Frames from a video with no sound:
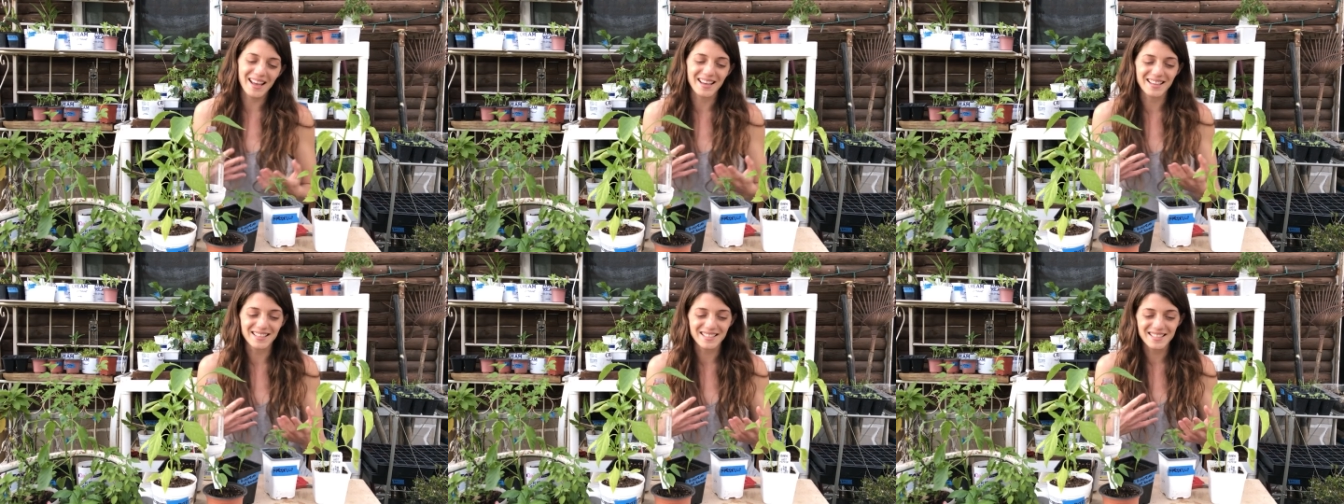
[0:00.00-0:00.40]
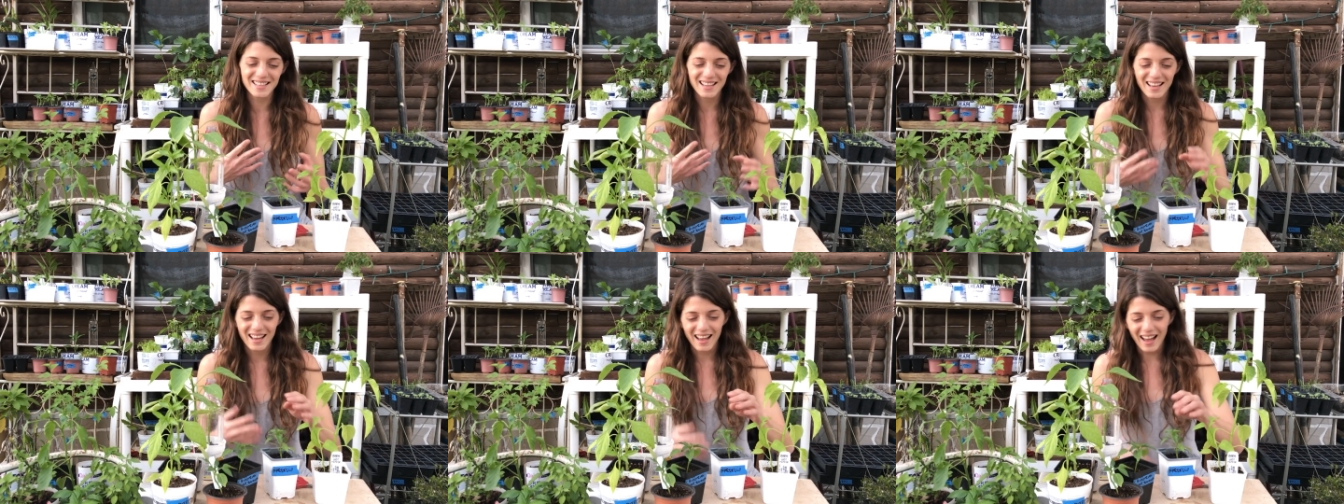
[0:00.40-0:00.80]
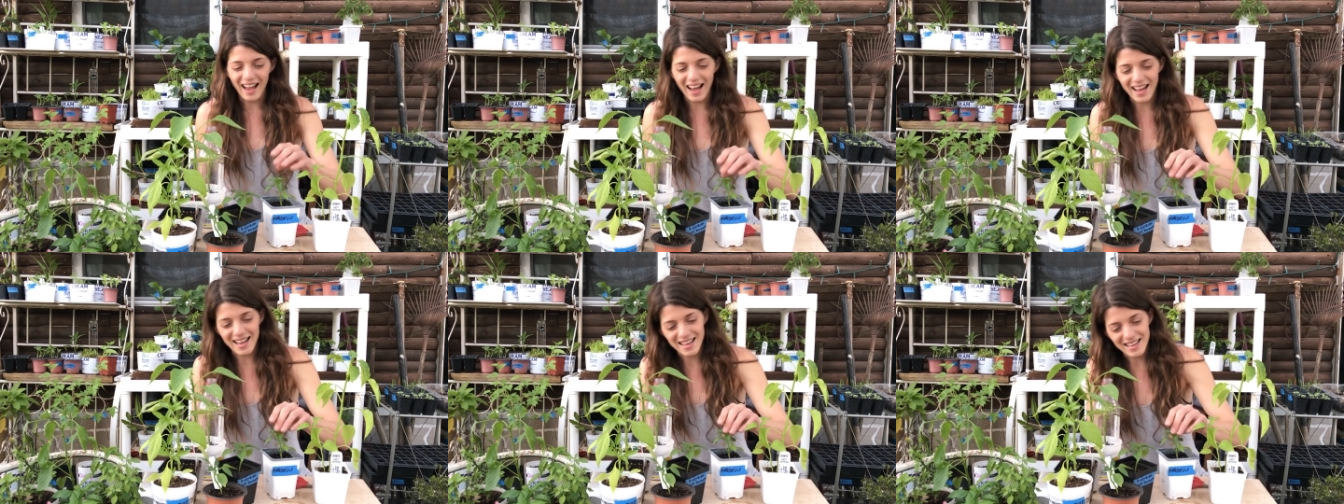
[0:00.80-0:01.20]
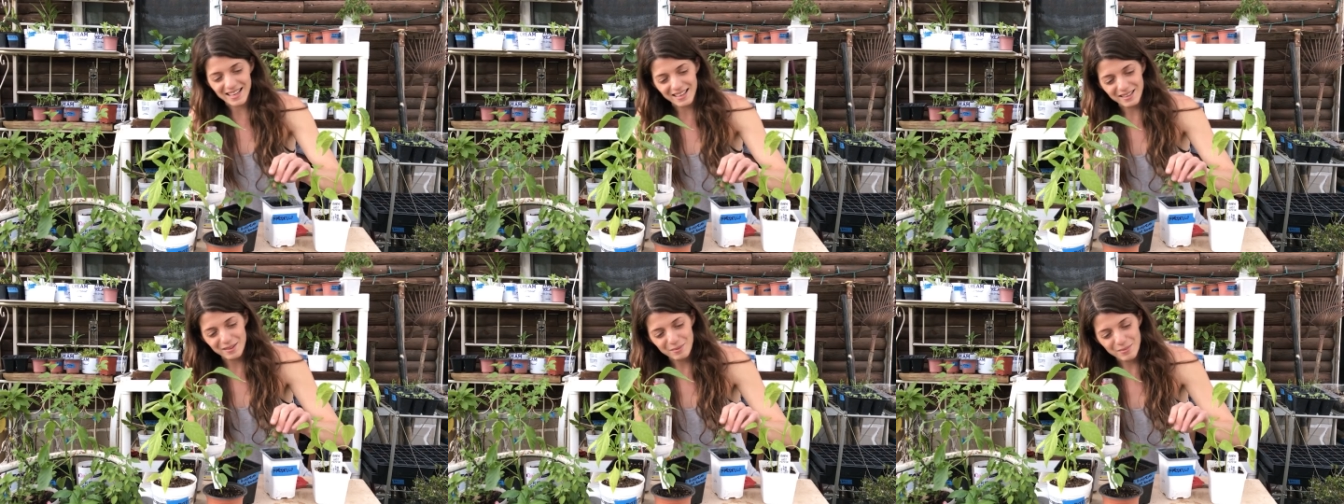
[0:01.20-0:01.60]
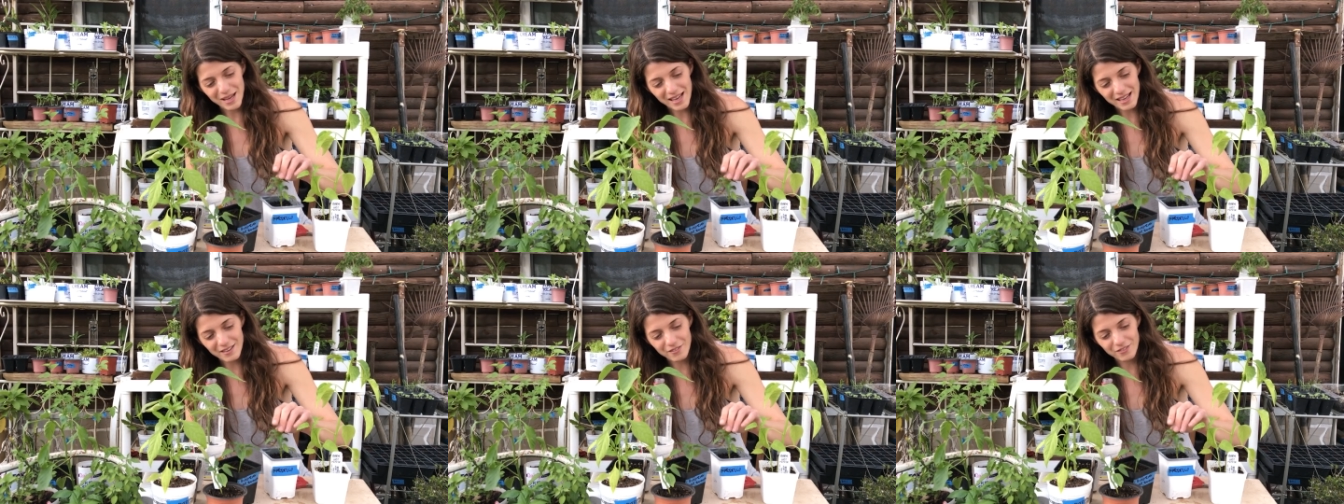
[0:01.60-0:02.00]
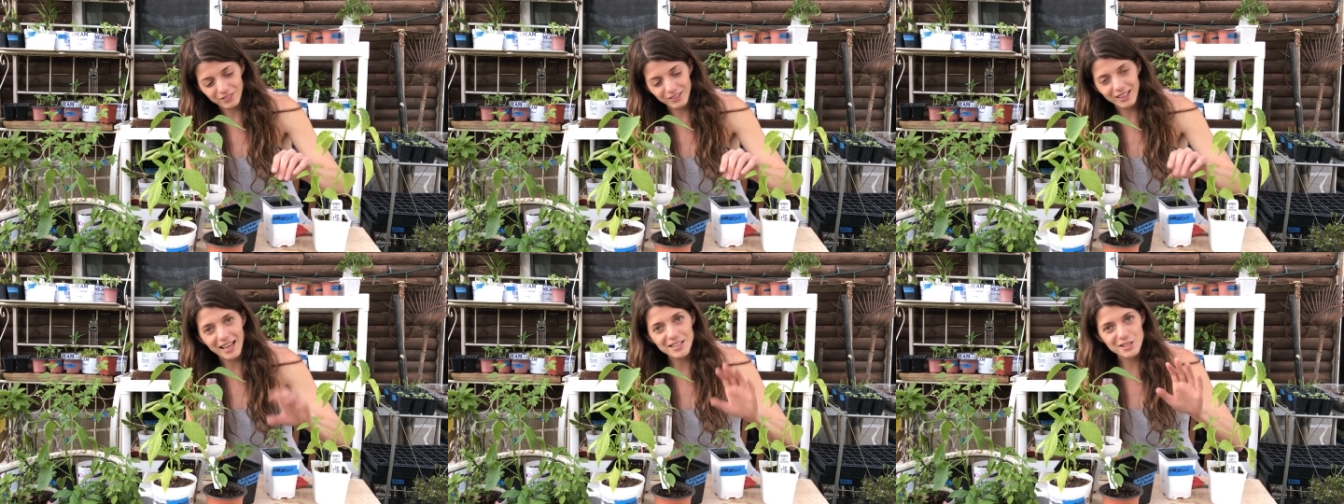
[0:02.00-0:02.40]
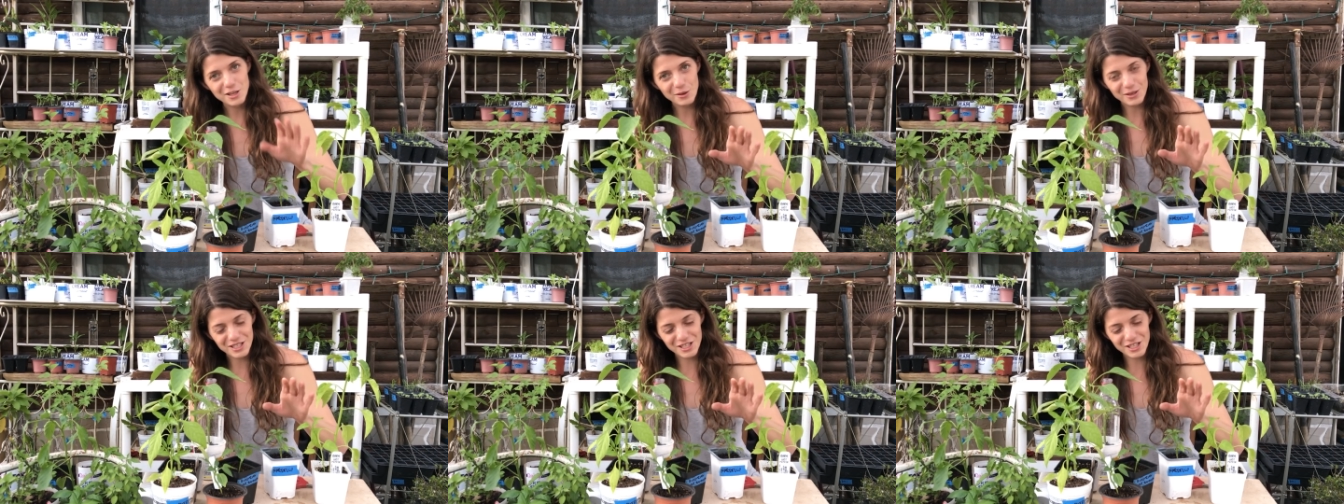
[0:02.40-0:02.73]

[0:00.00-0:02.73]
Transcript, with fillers: And I may have led you